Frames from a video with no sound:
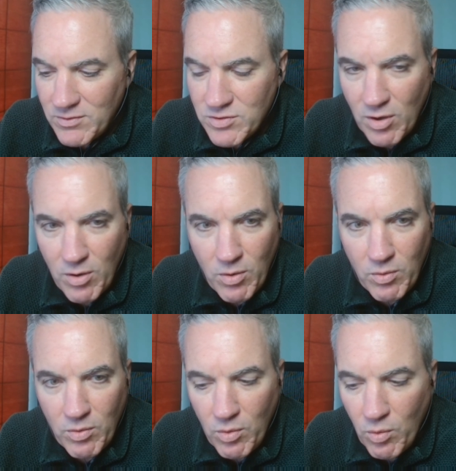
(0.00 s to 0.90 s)

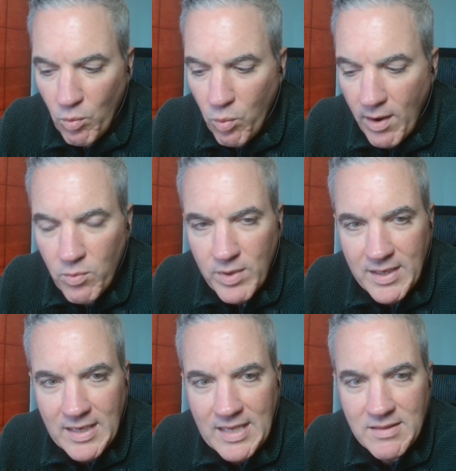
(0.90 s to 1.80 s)
so where we
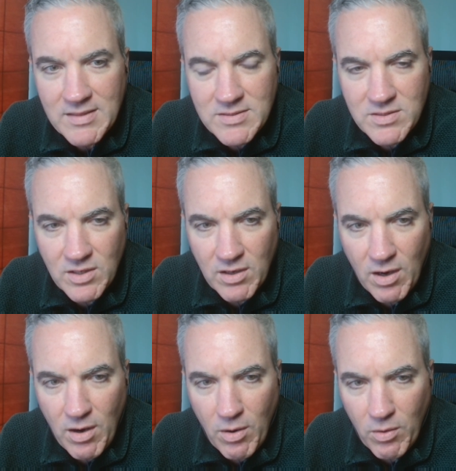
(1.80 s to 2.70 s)
need this to
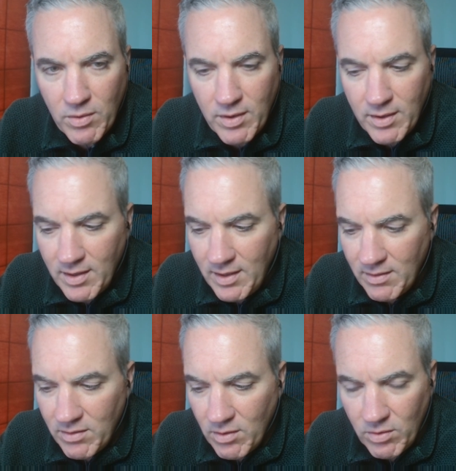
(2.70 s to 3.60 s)
go
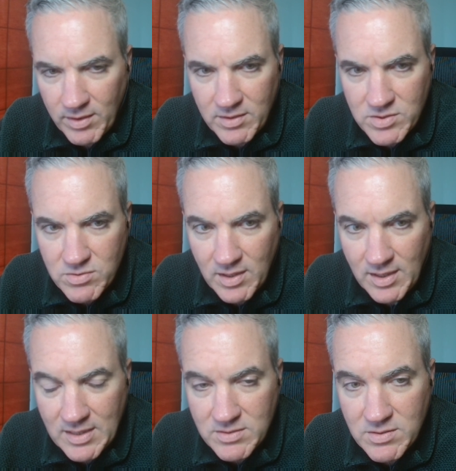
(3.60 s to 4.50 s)
in the whole industry
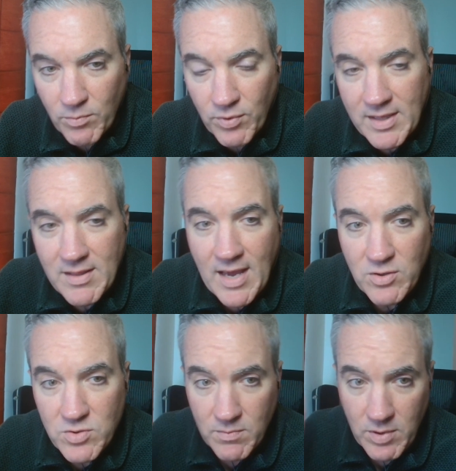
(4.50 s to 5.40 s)
is bringing that
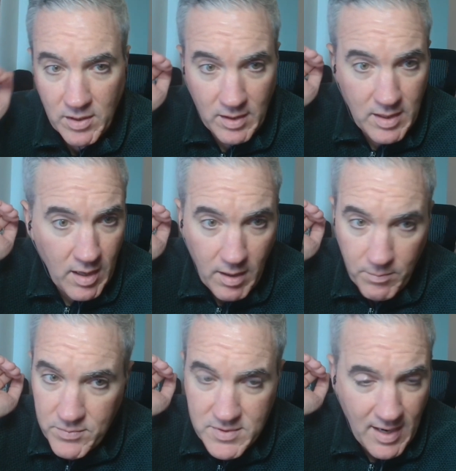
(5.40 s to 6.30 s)
usability
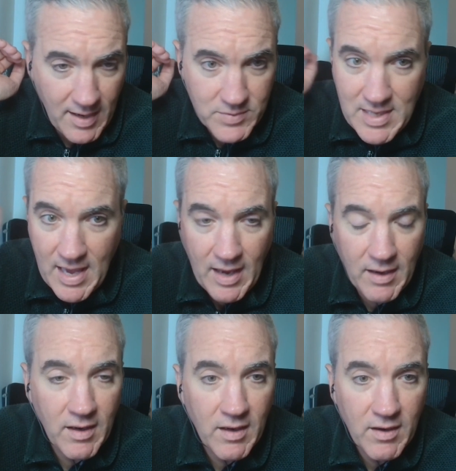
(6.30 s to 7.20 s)
up times
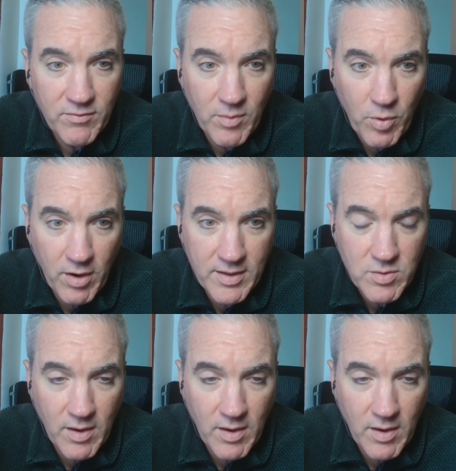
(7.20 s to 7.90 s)
10 from where it is